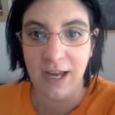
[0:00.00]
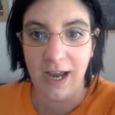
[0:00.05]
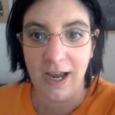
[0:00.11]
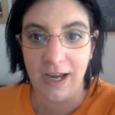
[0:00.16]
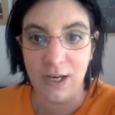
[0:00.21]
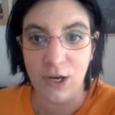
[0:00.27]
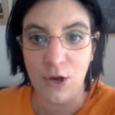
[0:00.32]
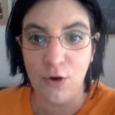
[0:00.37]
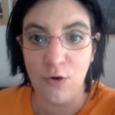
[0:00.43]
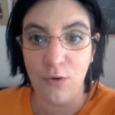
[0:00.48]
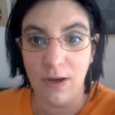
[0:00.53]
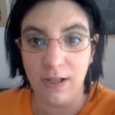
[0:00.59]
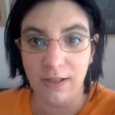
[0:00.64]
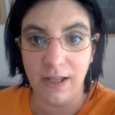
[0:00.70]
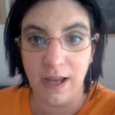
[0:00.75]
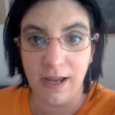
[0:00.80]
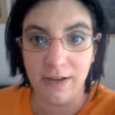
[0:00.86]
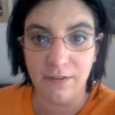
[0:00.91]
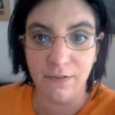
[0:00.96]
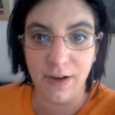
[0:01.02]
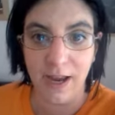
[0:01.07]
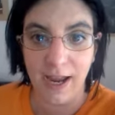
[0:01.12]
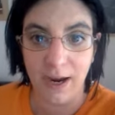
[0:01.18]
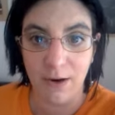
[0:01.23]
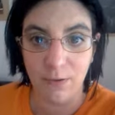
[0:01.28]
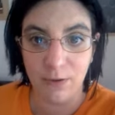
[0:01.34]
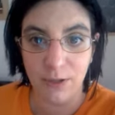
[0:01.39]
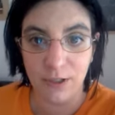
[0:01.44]
I know a lot of
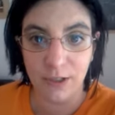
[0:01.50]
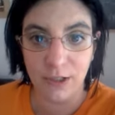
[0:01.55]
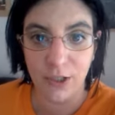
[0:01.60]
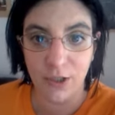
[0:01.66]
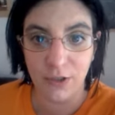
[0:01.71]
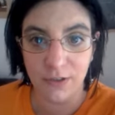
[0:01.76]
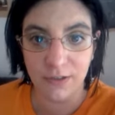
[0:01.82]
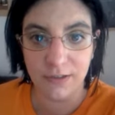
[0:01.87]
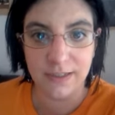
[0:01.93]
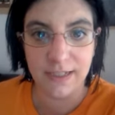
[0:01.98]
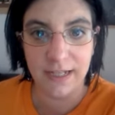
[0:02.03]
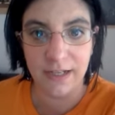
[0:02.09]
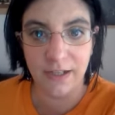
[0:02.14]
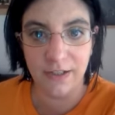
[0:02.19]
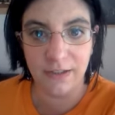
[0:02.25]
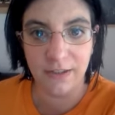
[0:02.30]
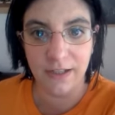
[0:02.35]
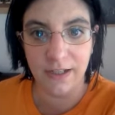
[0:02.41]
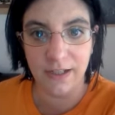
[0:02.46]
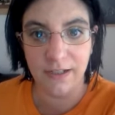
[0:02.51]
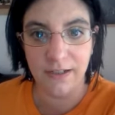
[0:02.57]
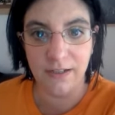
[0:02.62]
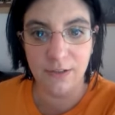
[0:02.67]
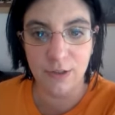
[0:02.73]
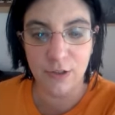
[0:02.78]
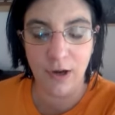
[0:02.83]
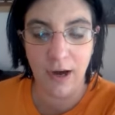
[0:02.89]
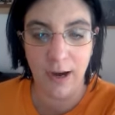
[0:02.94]
our girls here in the
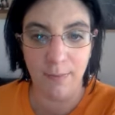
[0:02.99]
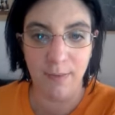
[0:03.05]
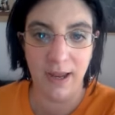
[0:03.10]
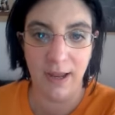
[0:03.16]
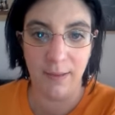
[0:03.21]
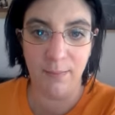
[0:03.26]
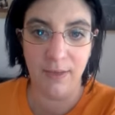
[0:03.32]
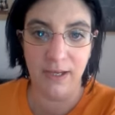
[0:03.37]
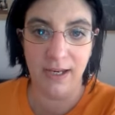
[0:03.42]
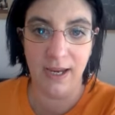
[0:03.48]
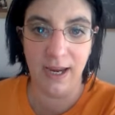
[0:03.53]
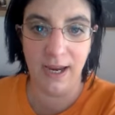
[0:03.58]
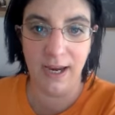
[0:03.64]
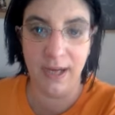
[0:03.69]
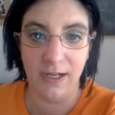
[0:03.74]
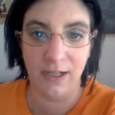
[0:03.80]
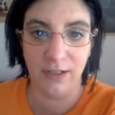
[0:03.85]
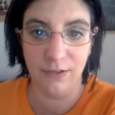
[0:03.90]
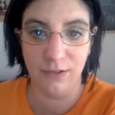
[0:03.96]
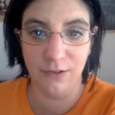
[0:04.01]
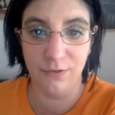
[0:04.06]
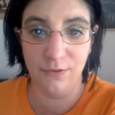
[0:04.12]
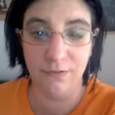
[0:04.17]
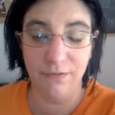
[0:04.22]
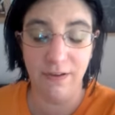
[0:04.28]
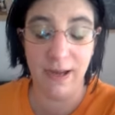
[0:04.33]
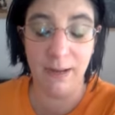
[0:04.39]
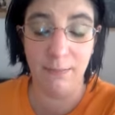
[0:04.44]
Scrap Happy and Load
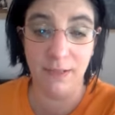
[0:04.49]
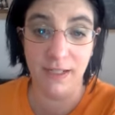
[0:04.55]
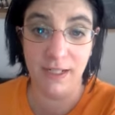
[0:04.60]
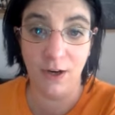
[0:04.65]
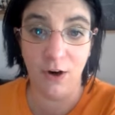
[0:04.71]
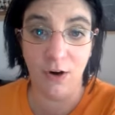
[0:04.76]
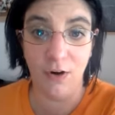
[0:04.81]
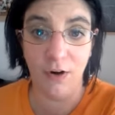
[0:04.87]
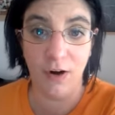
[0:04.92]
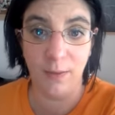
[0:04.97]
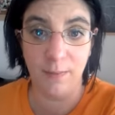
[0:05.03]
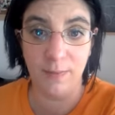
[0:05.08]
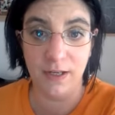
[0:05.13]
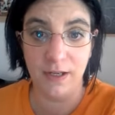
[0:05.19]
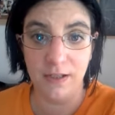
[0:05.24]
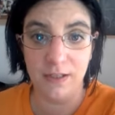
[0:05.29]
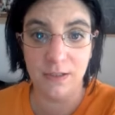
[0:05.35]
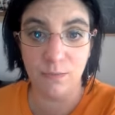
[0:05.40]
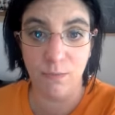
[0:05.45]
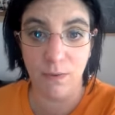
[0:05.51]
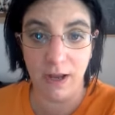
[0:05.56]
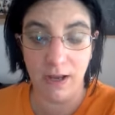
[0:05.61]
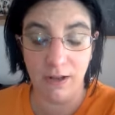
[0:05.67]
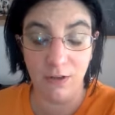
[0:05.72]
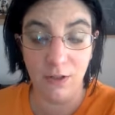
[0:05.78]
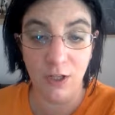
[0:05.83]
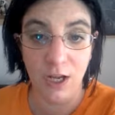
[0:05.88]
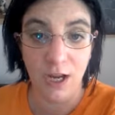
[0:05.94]
family are up there as
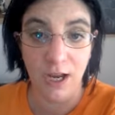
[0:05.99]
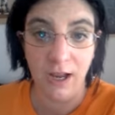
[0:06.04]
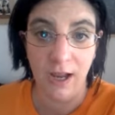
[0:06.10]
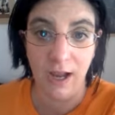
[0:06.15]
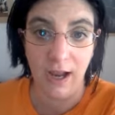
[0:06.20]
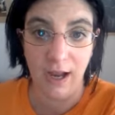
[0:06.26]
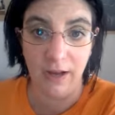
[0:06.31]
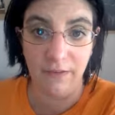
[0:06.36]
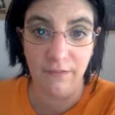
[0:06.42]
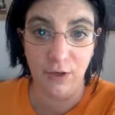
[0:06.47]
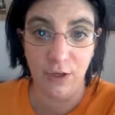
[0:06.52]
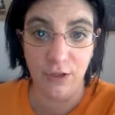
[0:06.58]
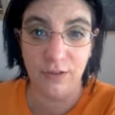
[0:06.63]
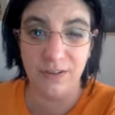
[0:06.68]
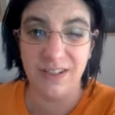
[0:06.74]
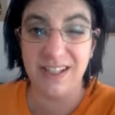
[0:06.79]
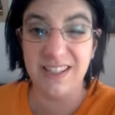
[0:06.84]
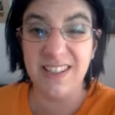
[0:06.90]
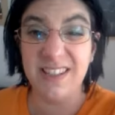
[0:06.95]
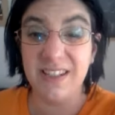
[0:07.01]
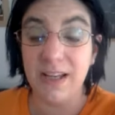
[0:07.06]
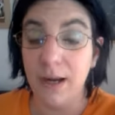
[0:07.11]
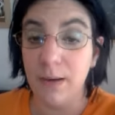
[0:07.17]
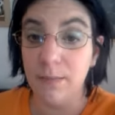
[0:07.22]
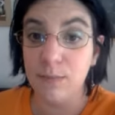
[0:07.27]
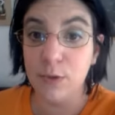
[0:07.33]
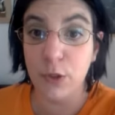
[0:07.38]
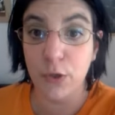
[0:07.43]
well. I've heard that
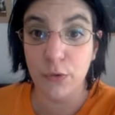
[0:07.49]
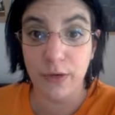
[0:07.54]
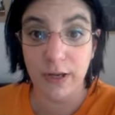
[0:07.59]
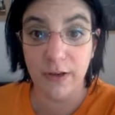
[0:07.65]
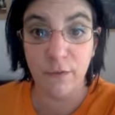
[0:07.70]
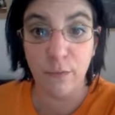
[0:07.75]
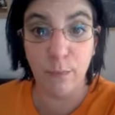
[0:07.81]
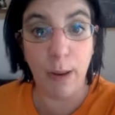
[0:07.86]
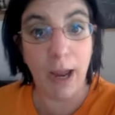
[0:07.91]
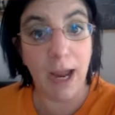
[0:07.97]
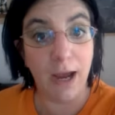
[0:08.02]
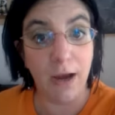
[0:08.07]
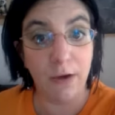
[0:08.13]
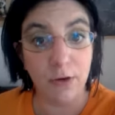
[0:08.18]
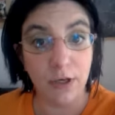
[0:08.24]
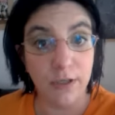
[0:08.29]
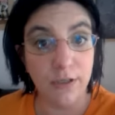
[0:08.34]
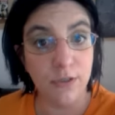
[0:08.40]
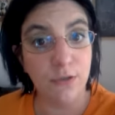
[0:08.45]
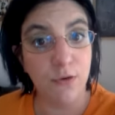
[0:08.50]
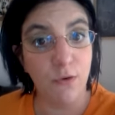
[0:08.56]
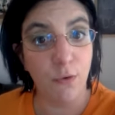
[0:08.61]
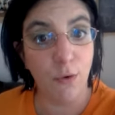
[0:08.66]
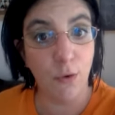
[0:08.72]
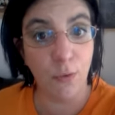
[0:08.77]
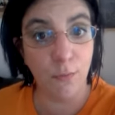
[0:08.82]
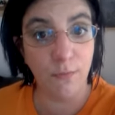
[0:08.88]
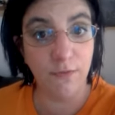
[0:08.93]
some don't have power, so
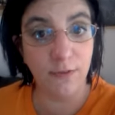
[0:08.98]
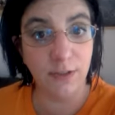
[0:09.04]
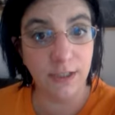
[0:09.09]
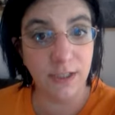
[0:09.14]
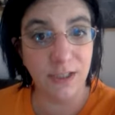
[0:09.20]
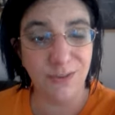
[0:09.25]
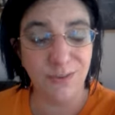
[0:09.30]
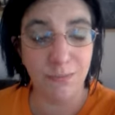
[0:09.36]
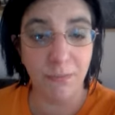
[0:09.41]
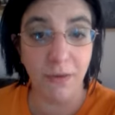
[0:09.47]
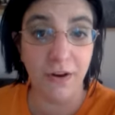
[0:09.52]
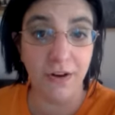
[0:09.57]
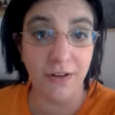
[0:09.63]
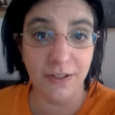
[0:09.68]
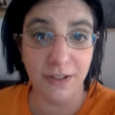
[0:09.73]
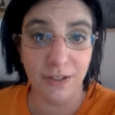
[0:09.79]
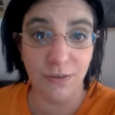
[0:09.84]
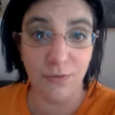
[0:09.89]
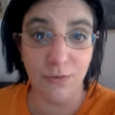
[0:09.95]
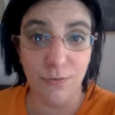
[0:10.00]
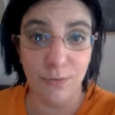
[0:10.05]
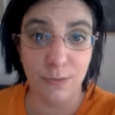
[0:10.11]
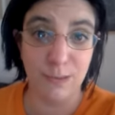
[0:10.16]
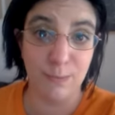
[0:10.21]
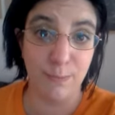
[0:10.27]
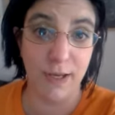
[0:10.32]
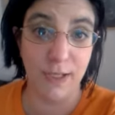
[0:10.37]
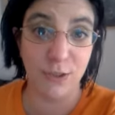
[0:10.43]
hopefully you're muddling through
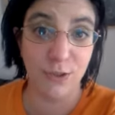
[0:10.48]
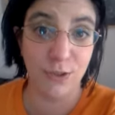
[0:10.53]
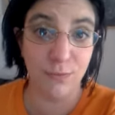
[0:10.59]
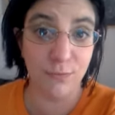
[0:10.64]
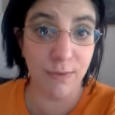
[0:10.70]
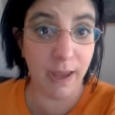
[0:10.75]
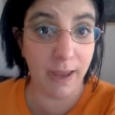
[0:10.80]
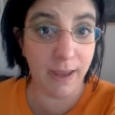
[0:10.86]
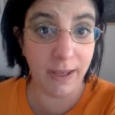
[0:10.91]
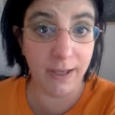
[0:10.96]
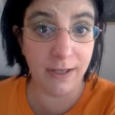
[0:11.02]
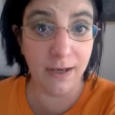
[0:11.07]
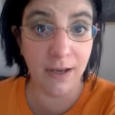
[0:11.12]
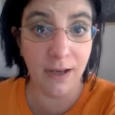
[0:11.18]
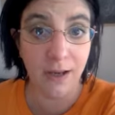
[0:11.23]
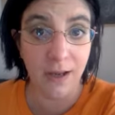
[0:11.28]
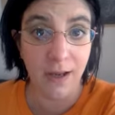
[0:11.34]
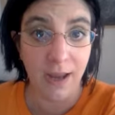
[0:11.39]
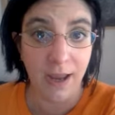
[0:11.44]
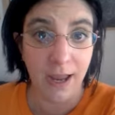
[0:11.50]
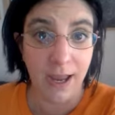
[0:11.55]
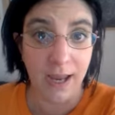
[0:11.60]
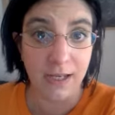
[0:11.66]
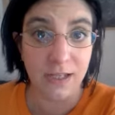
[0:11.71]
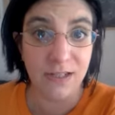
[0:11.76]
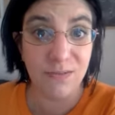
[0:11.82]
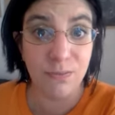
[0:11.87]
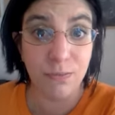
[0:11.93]
as best you can.
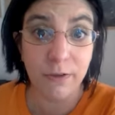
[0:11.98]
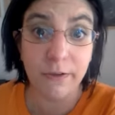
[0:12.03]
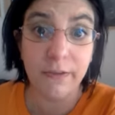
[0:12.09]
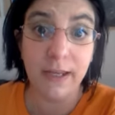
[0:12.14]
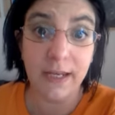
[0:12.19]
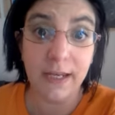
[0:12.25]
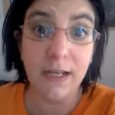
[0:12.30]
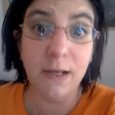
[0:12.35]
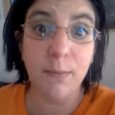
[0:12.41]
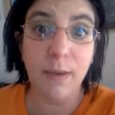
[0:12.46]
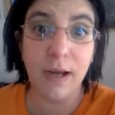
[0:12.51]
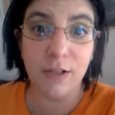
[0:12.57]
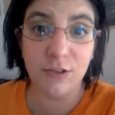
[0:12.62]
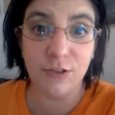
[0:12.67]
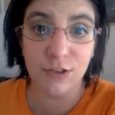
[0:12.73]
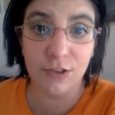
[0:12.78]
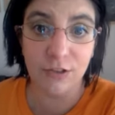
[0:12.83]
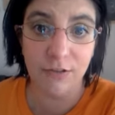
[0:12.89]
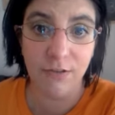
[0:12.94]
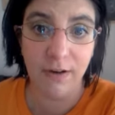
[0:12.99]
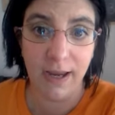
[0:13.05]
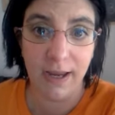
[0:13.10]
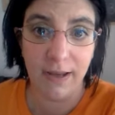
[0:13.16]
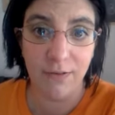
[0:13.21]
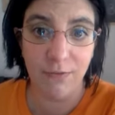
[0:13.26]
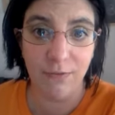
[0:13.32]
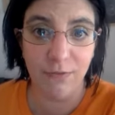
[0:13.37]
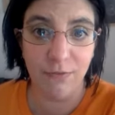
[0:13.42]
And we're thinking about you,
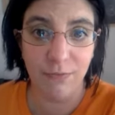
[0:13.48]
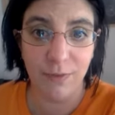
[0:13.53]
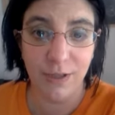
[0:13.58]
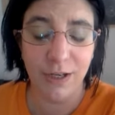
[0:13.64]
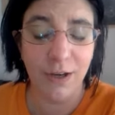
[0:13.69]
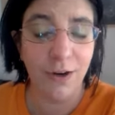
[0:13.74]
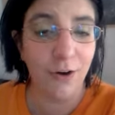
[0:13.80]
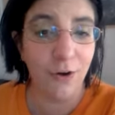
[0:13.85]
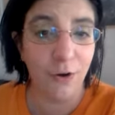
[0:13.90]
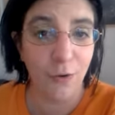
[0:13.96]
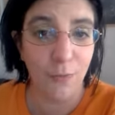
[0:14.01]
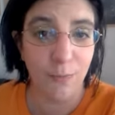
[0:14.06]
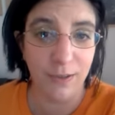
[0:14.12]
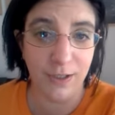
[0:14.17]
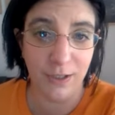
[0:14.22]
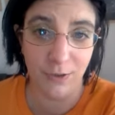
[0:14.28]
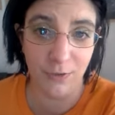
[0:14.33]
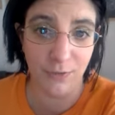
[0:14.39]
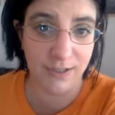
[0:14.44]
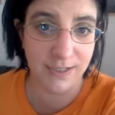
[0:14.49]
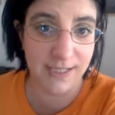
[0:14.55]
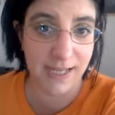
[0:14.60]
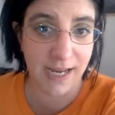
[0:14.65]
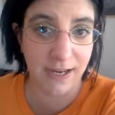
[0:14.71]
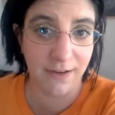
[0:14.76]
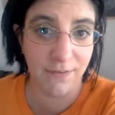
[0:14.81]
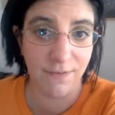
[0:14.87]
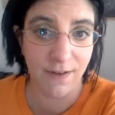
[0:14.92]
and we are hoping you are
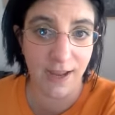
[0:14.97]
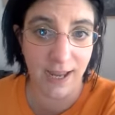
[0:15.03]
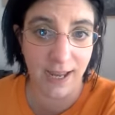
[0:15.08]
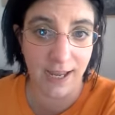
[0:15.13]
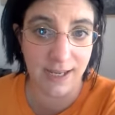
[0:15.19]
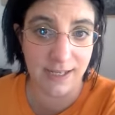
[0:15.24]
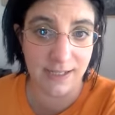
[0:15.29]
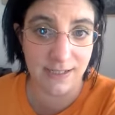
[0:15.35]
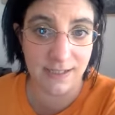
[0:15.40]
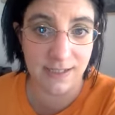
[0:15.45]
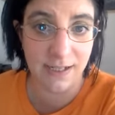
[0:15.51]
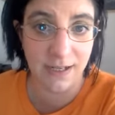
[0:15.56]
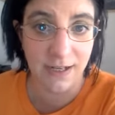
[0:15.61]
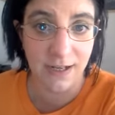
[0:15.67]
safe and